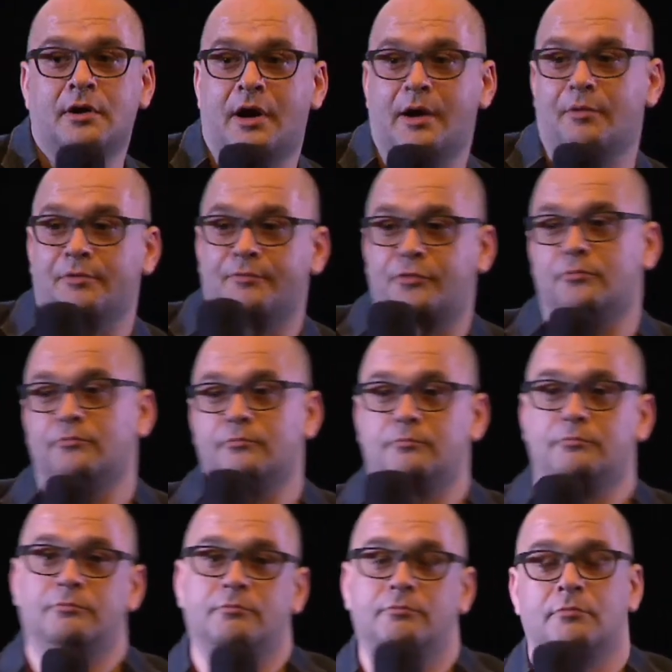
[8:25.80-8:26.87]
I mean,
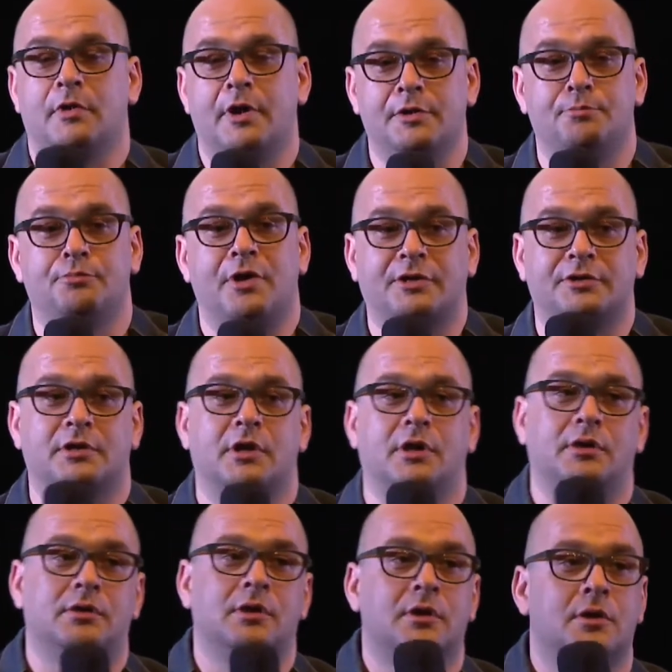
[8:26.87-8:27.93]
from any
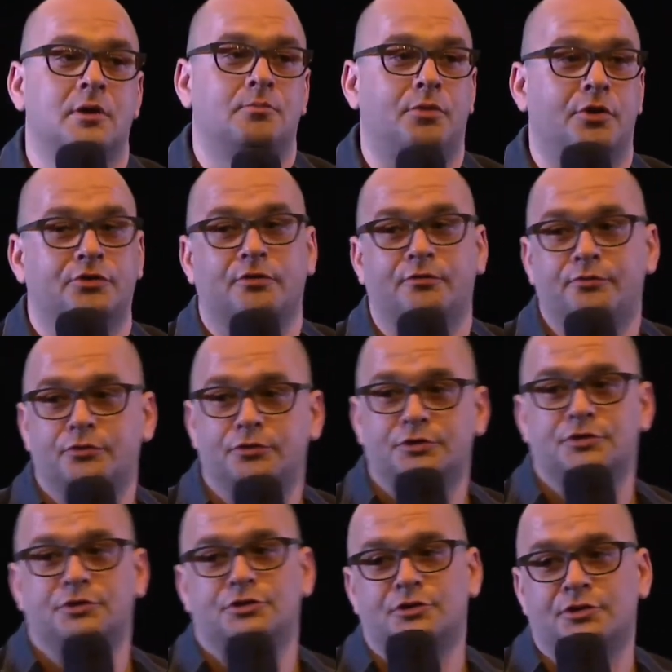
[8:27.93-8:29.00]
practical point of view, this
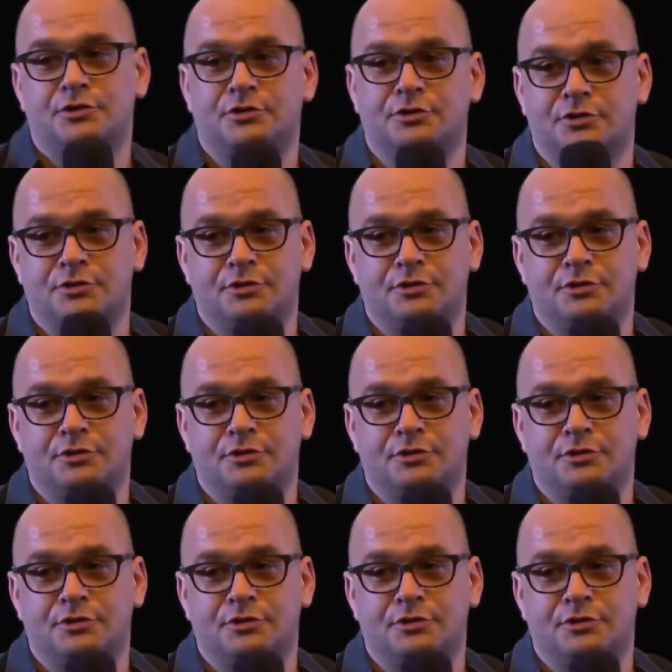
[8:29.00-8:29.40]
is